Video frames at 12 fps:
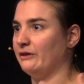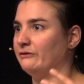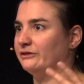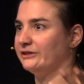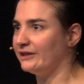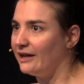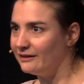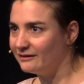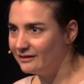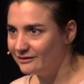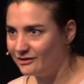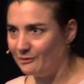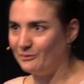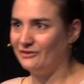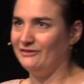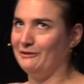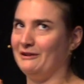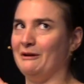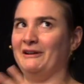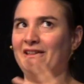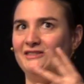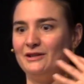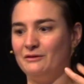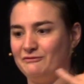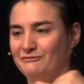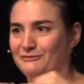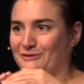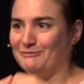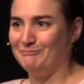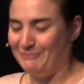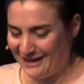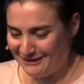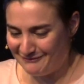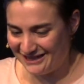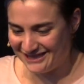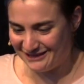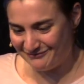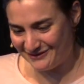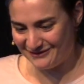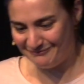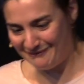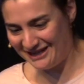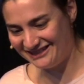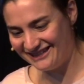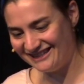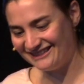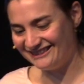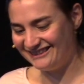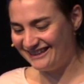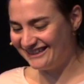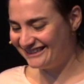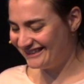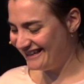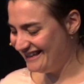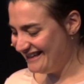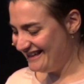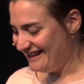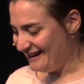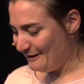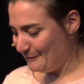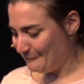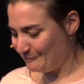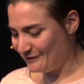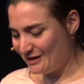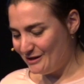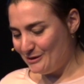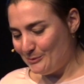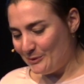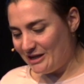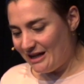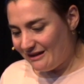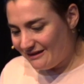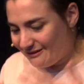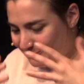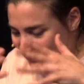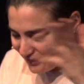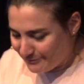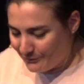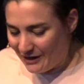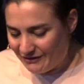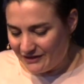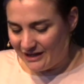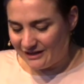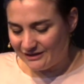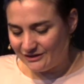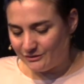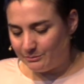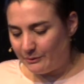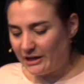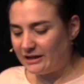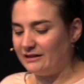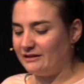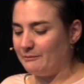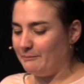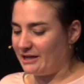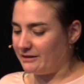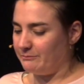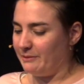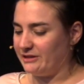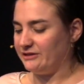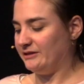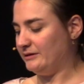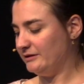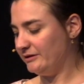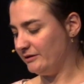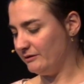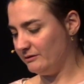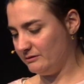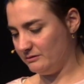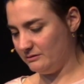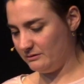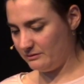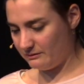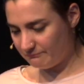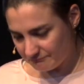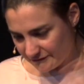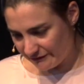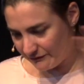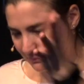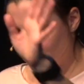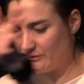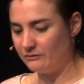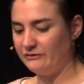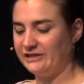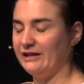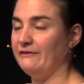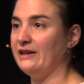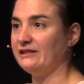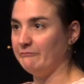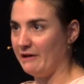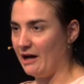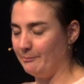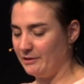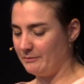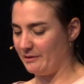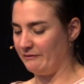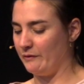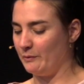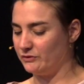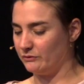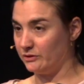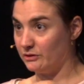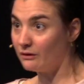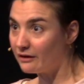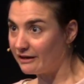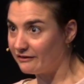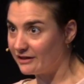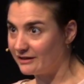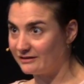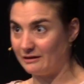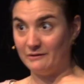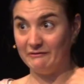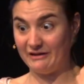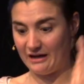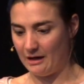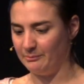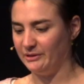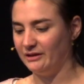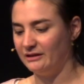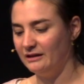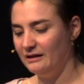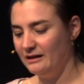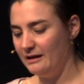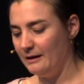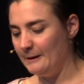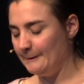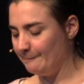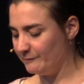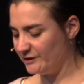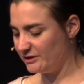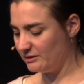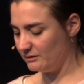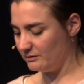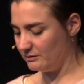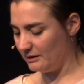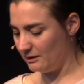I don't skate. So I would never have an idea of playing myself with my skating things. We need more ideas to break it and make it better. So if you want to do these ideas, I'm happy. But if you want to do your ideas, I'm even happier. So